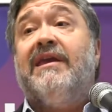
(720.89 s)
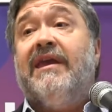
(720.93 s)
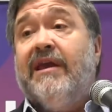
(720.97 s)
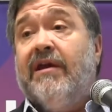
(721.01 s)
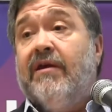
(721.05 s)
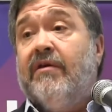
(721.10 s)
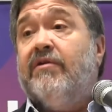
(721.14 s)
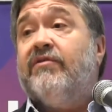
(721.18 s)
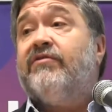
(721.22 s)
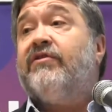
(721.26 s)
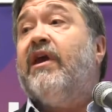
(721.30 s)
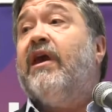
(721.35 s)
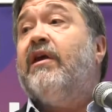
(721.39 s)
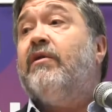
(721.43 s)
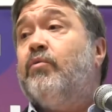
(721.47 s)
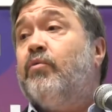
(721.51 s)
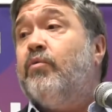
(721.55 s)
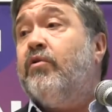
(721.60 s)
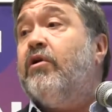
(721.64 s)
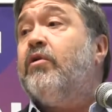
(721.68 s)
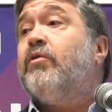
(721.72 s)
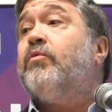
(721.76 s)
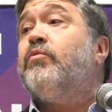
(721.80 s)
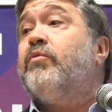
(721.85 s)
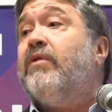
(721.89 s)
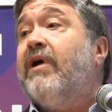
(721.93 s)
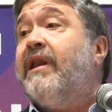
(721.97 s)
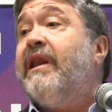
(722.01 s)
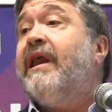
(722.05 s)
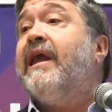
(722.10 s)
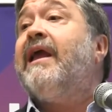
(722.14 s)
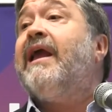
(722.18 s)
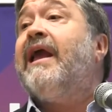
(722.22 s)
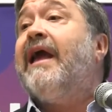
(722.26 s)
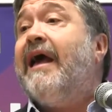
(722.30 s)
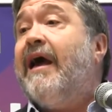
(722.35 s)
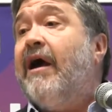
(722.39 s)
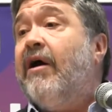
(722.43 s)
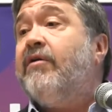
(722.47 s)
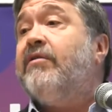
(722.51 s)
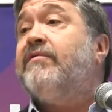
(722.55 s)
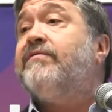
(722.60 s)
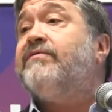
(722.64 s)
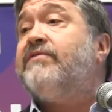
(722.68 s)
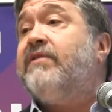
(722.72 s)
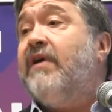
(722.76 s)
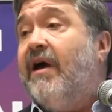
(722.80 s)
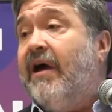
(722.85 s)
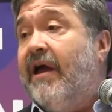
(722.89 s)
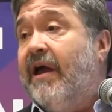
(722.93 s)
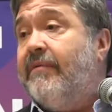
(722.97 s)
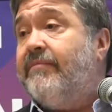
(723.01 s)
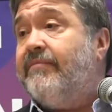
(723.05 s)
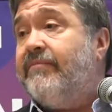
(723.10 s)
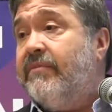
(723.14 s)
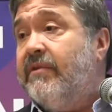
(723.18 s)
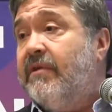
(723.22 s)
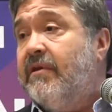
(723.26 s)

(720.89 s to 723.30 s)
years, and we're running out of time.